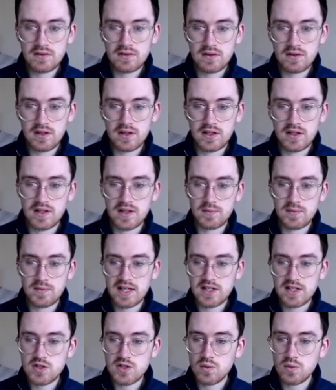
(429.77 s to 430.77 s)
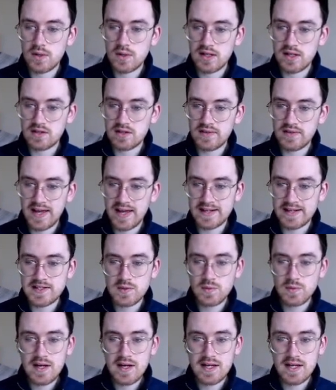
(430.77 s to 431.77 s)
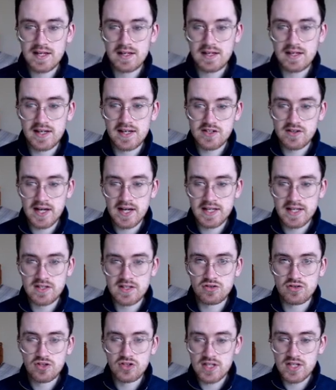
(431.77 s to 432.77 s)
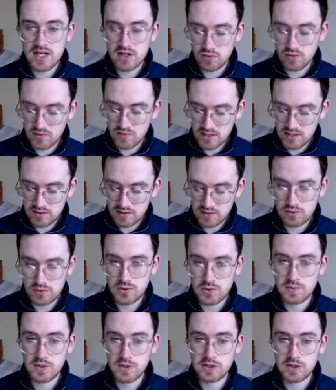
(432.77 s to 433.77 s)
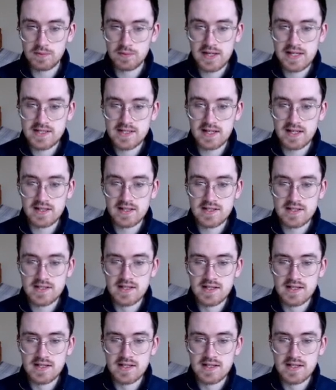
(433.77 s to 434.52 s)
and then we get 12xy as our answer, just getting rid of those multiply signs.